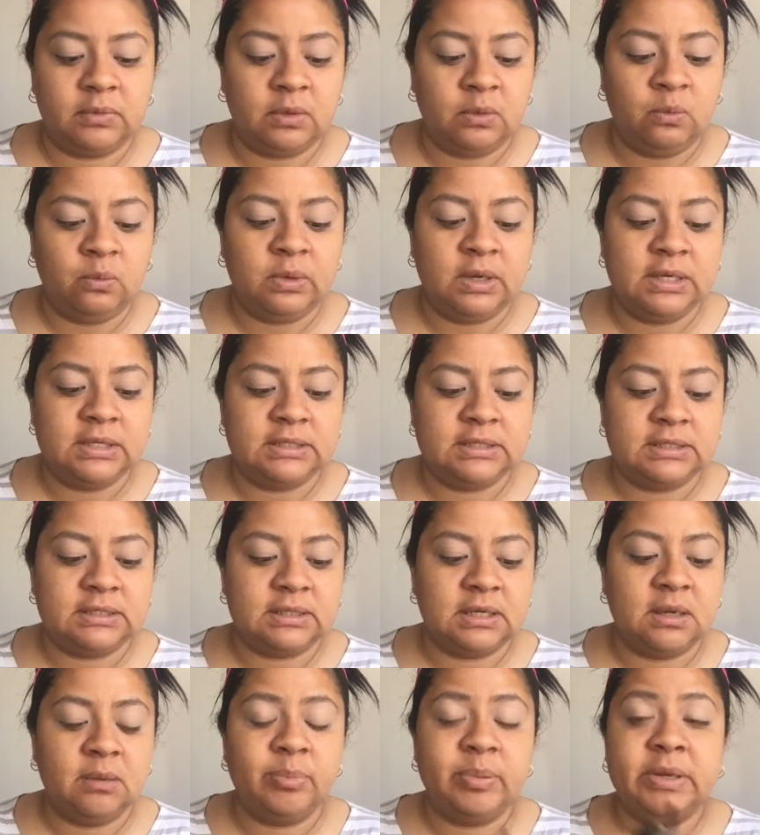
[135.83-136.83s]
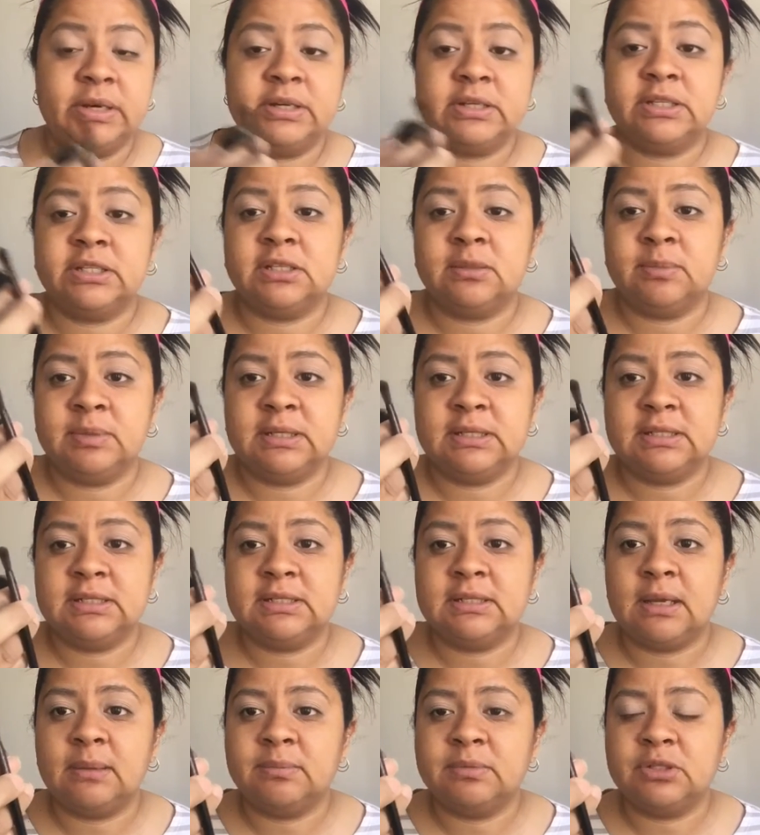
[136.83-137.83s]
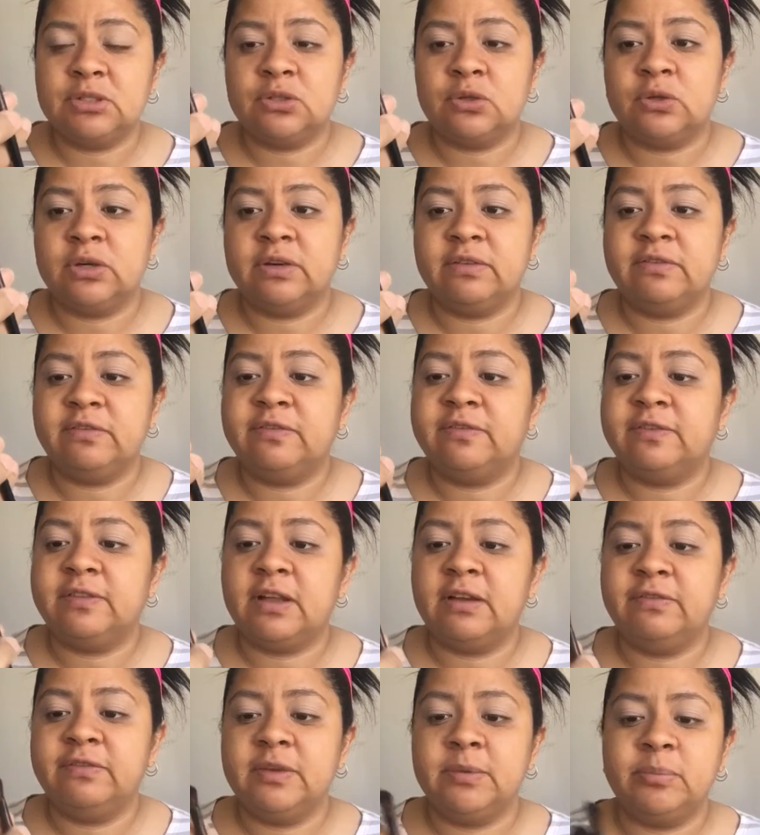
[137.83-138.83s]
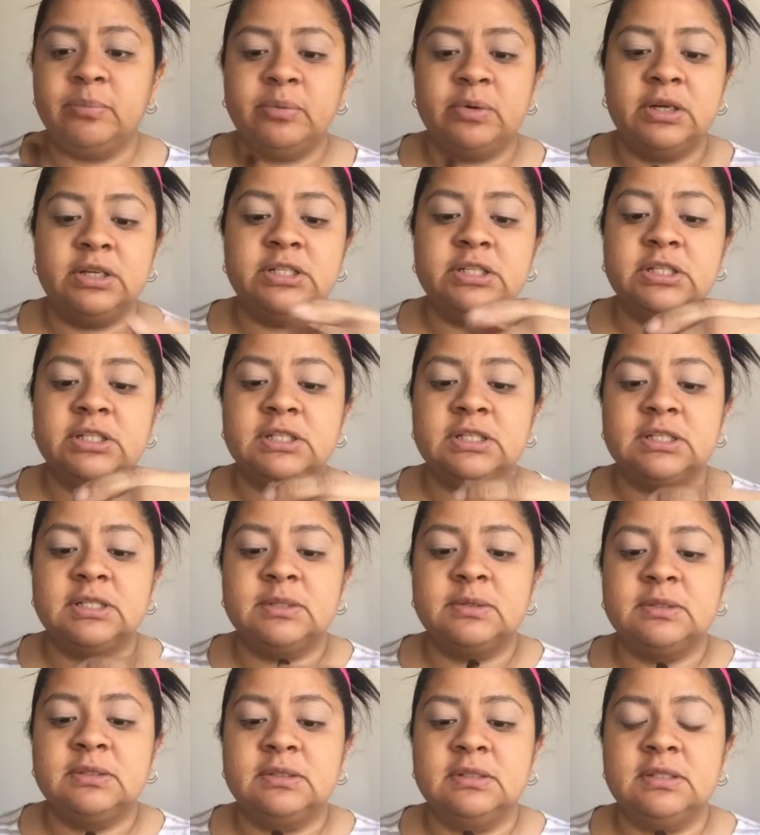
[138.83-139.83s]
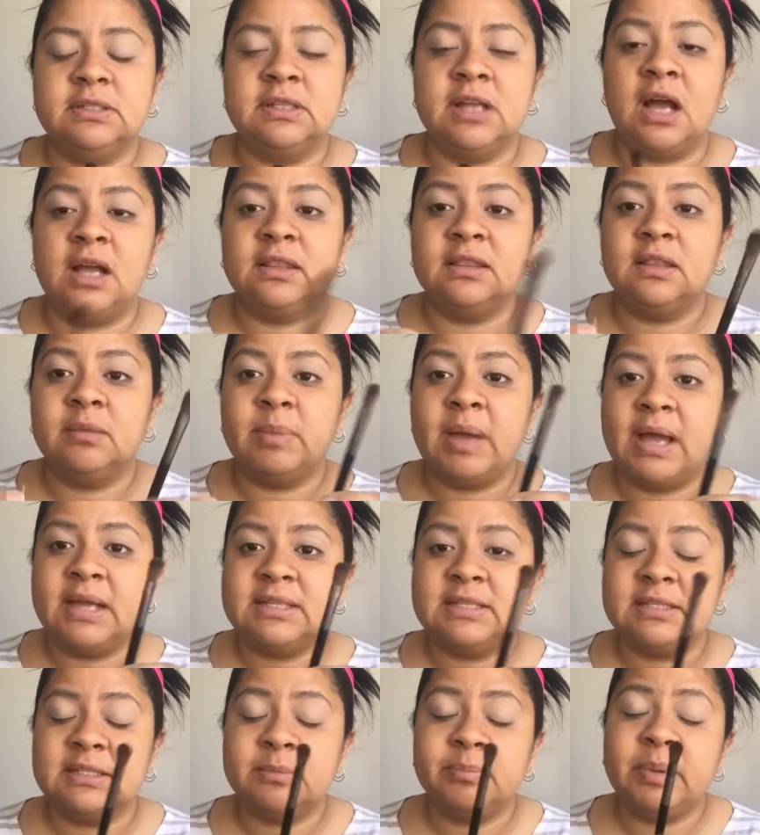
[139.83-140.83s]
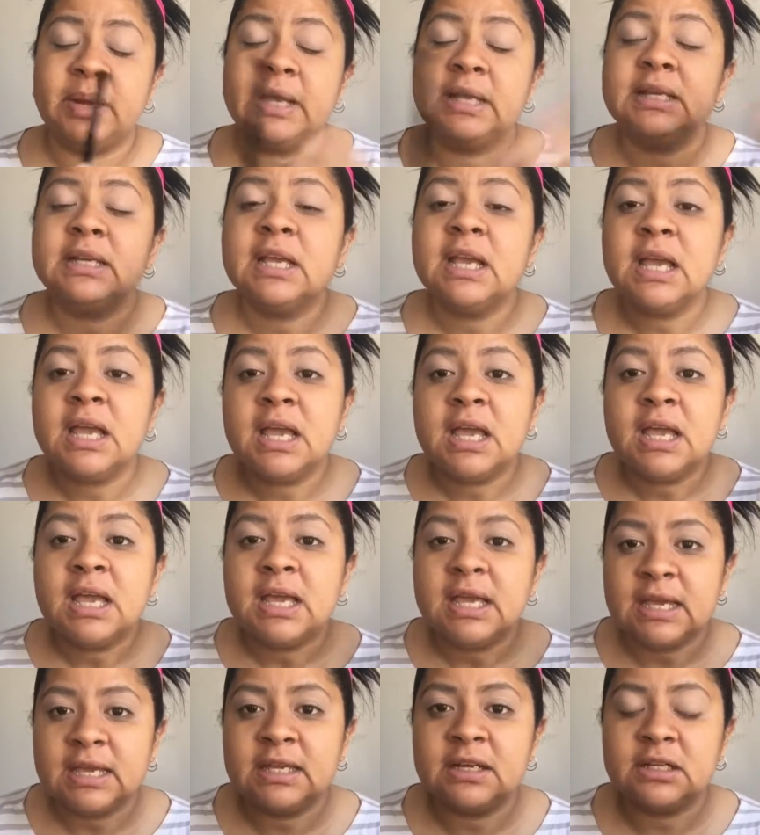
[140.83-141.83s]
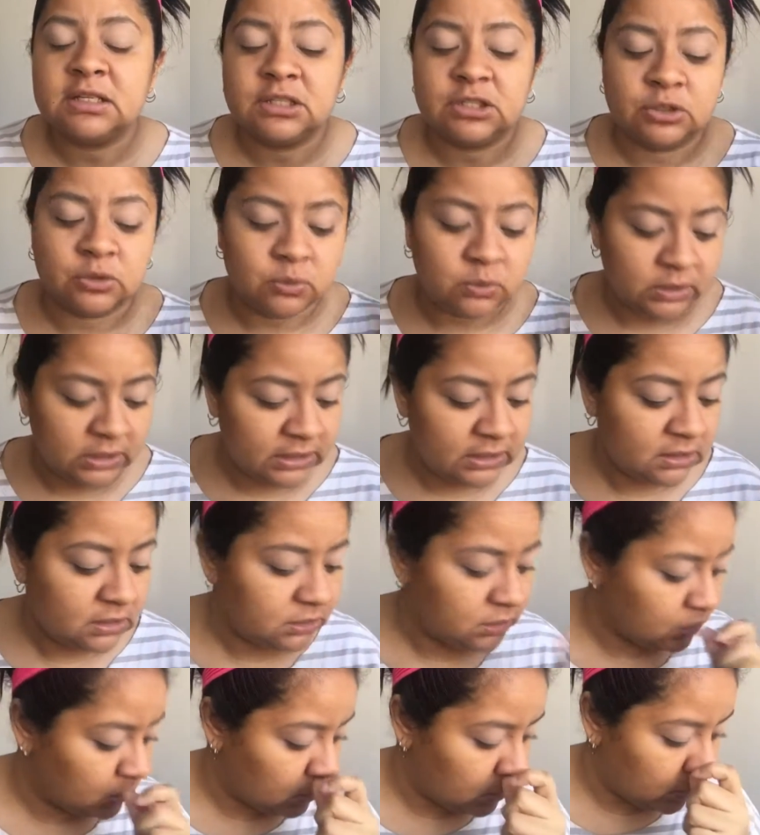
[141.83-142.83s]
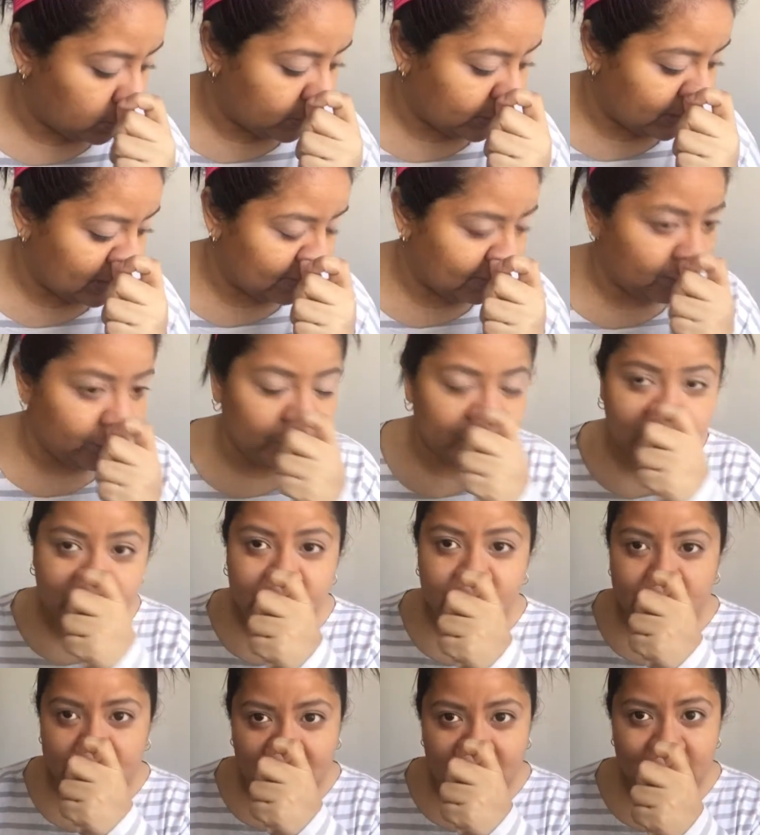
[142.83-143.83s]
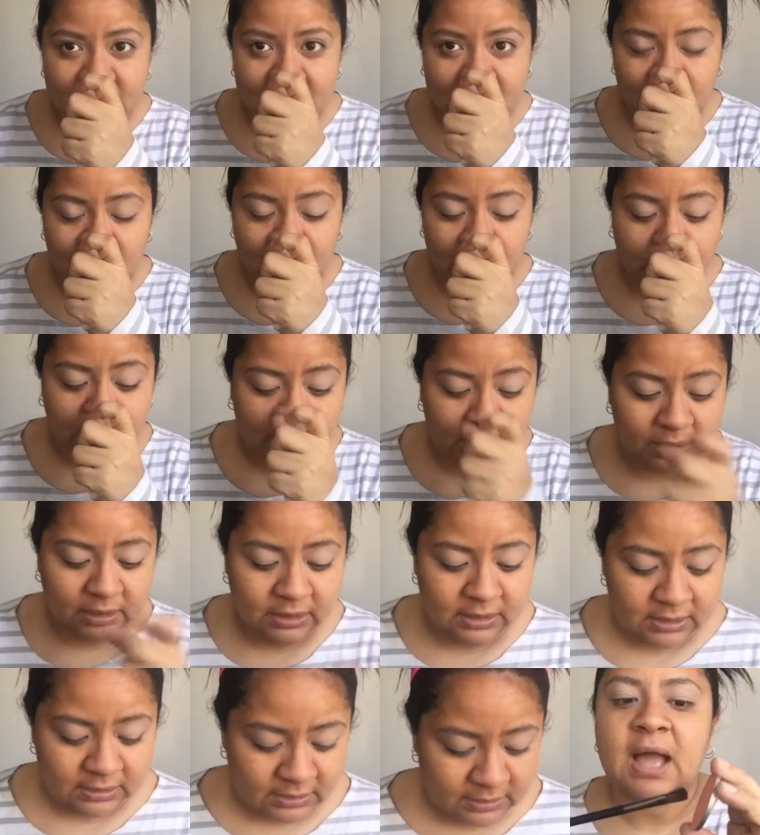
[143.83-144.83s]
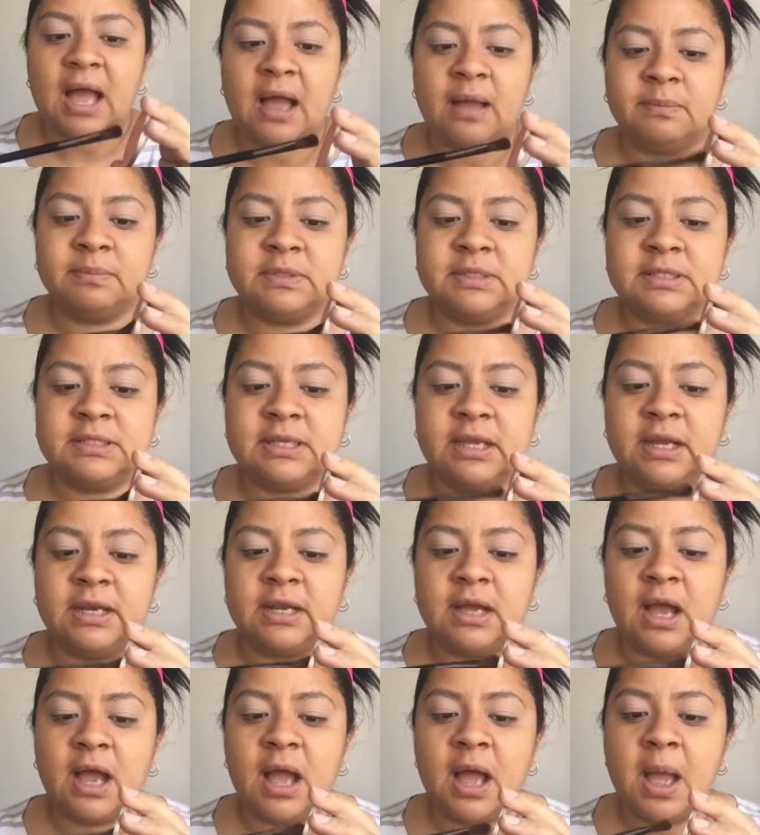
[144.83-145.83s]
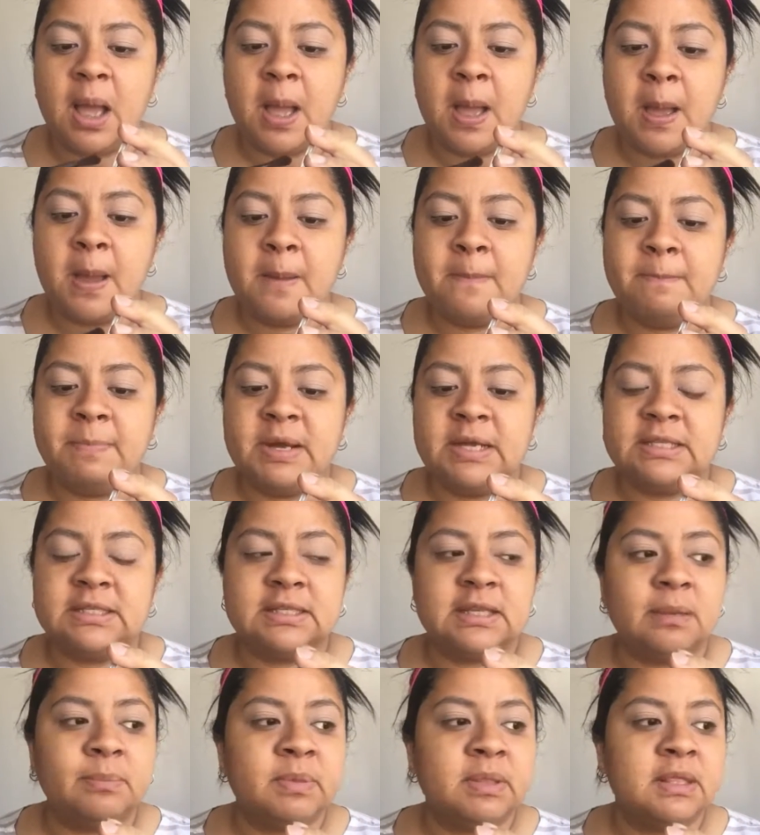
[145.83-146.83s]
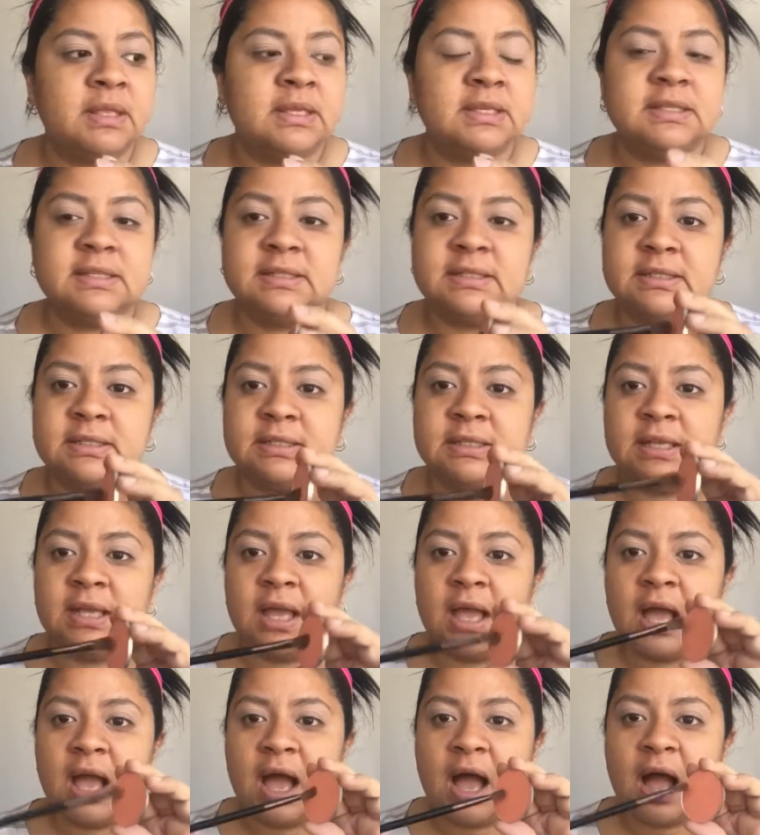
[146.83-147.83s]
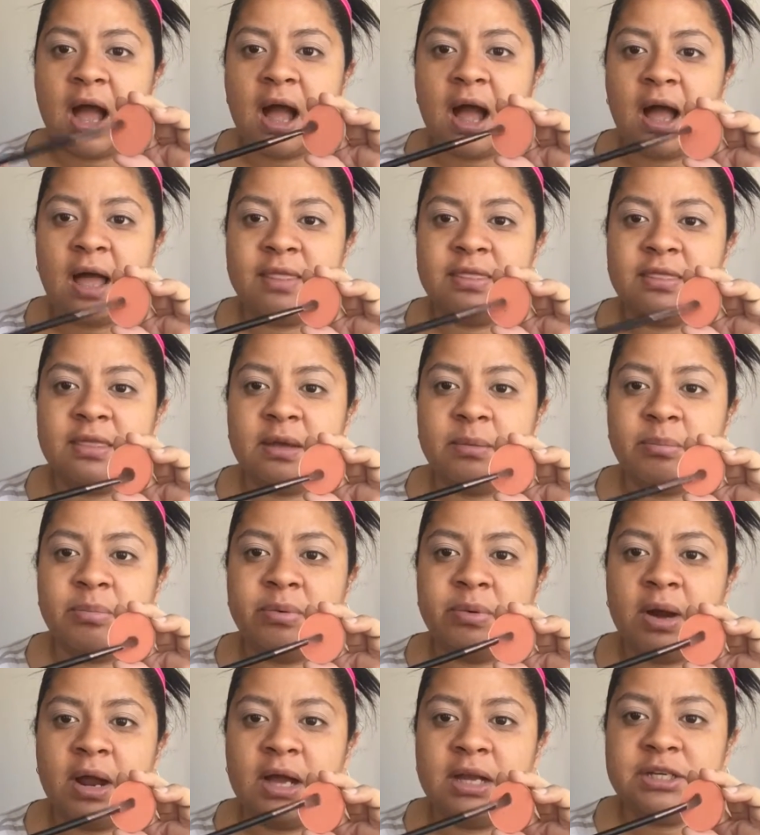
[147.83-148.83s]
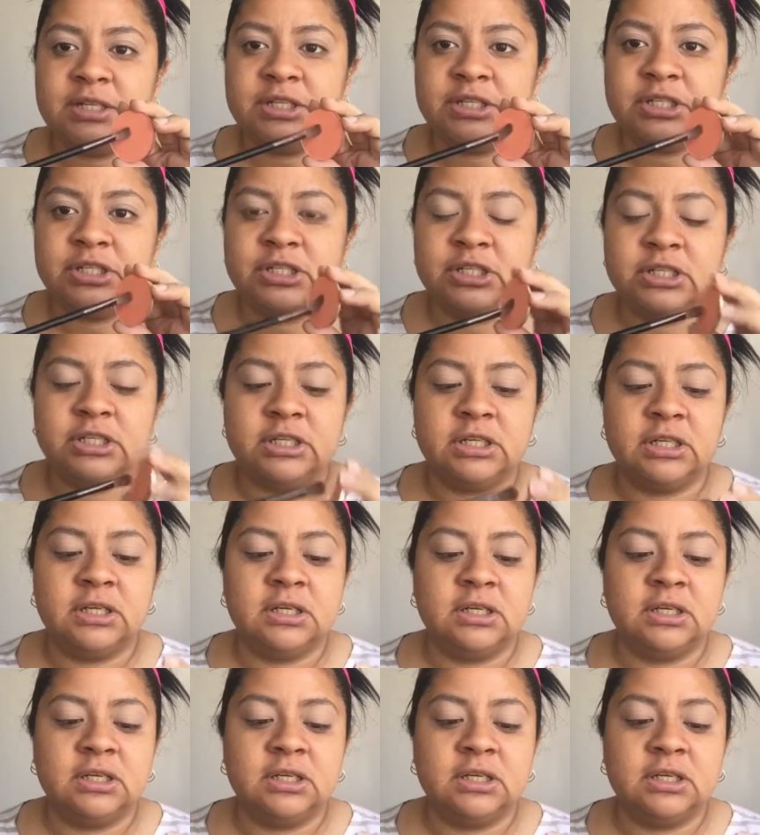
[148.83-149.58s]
what appears to be some sort of fluffy brush. It's not the best, but it'll do. It'll do. We're gonna make it work. I'm just gonna put some of this on the brush,